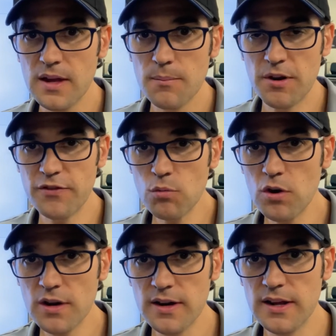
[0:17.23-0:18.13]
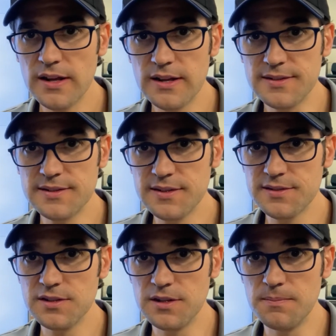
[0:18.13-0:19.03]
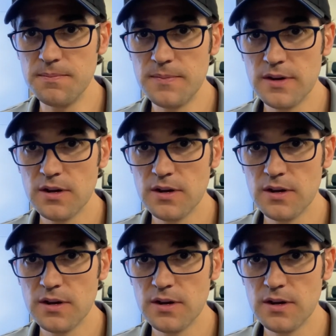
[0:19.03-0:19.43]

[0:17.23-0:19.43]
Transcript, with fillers: But if you work on a system